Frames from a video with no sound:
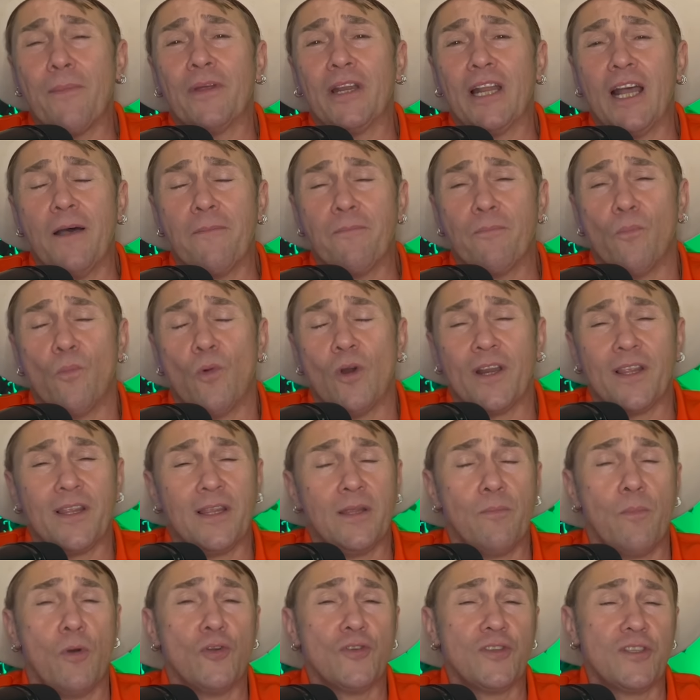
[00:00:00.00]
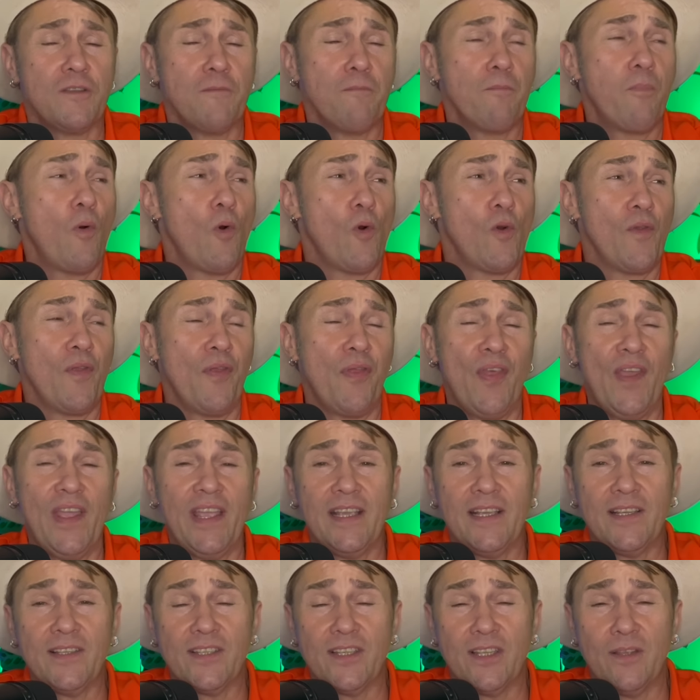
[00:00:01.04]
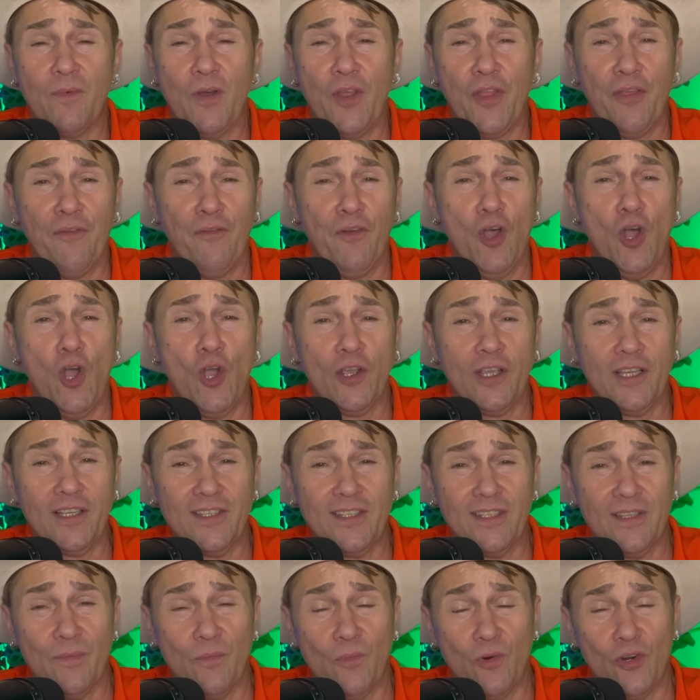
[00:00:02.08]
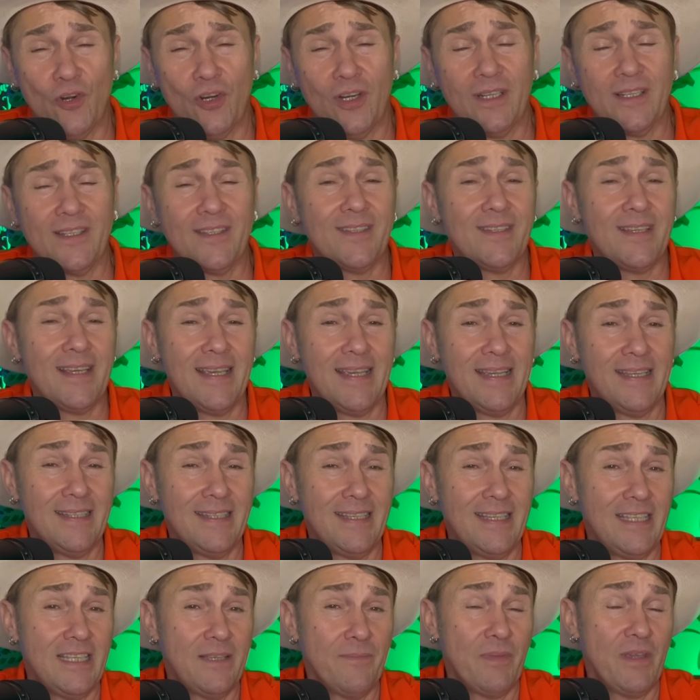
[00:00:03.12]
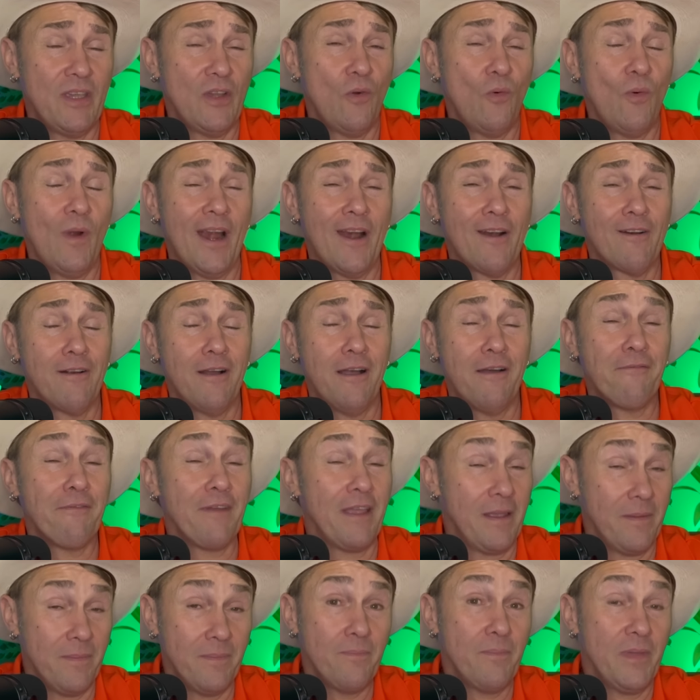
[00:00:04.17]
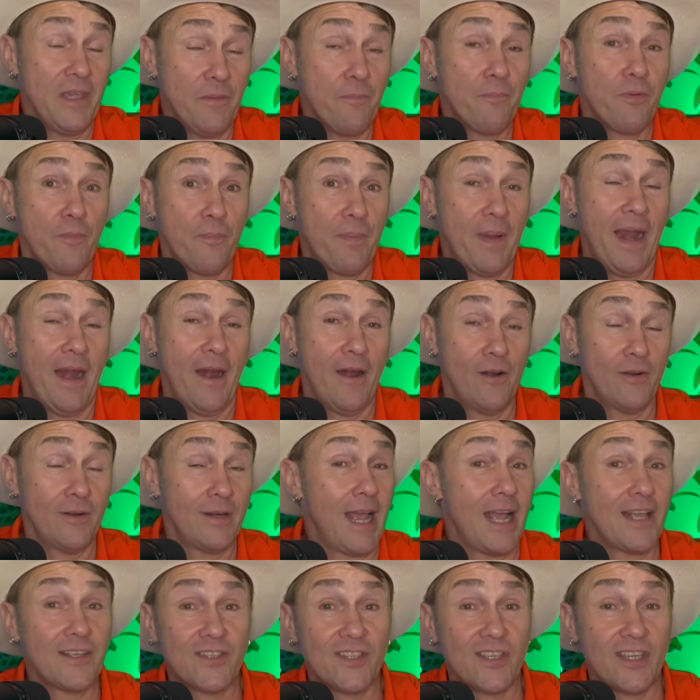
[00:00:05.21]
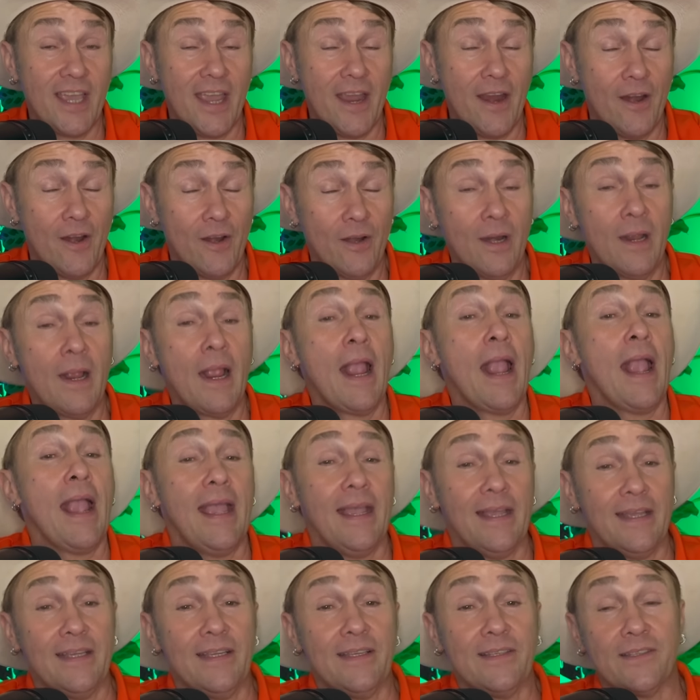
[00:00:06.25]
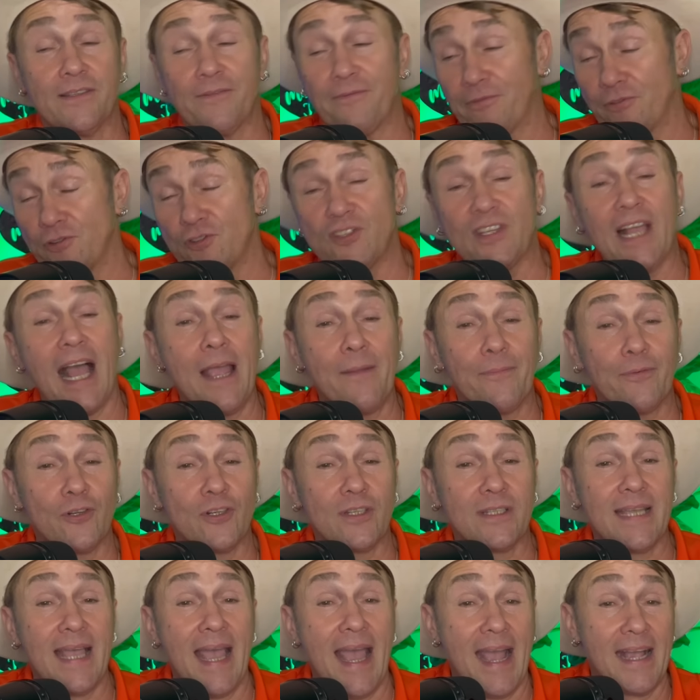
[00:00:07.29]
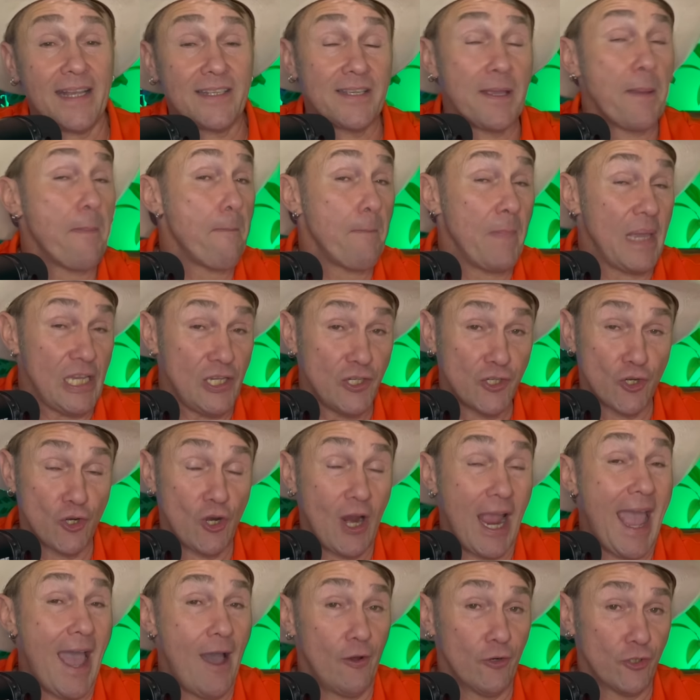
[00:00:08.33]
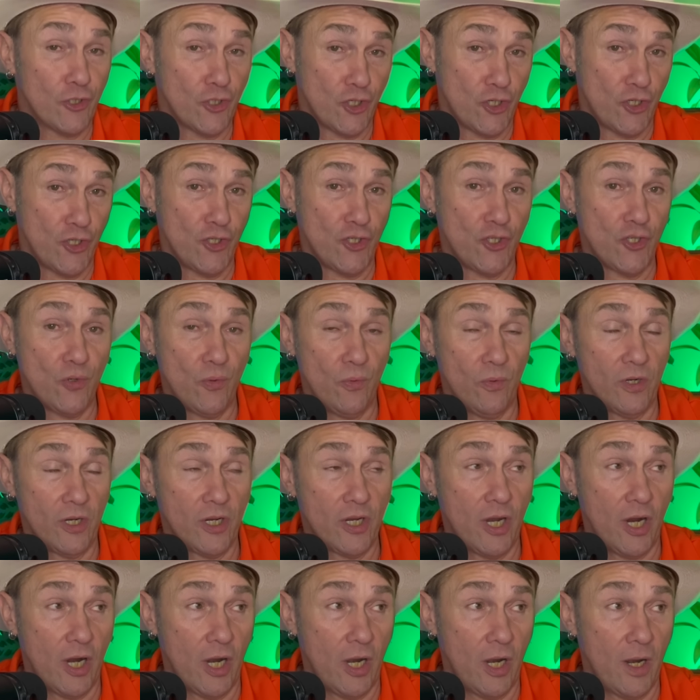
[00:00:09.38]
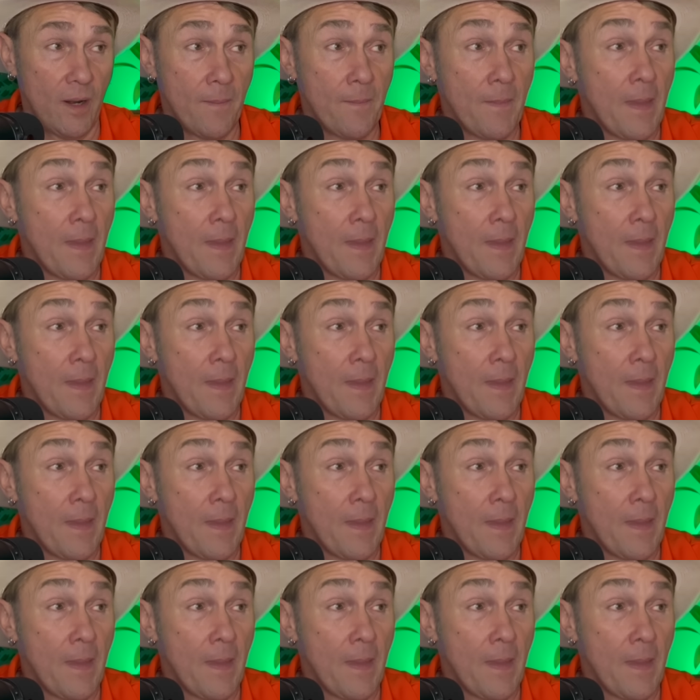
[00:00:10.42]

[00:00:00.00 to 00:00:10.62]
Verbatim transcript: it up, one of the most important things in the month of August that we're going to see and need to be aware of and be prepared, not scared, is for cyber attacks and major outages to occur.